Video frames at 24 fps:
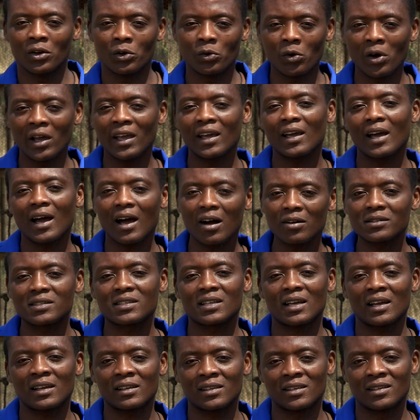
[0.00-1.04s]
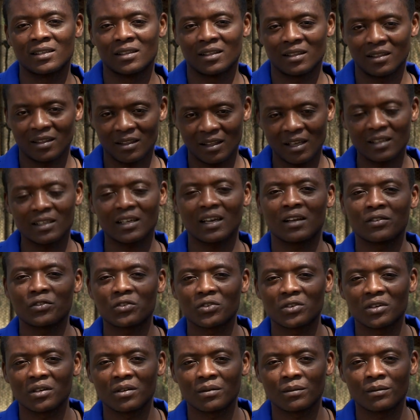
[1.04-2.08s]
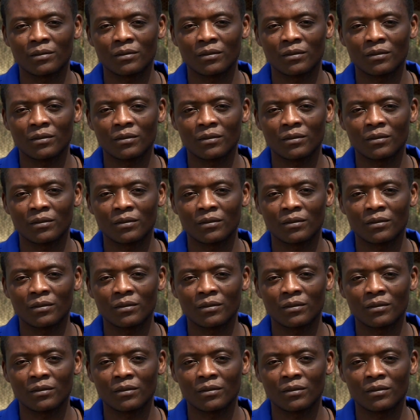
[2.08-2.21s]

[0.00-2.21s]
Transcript: going outside that country.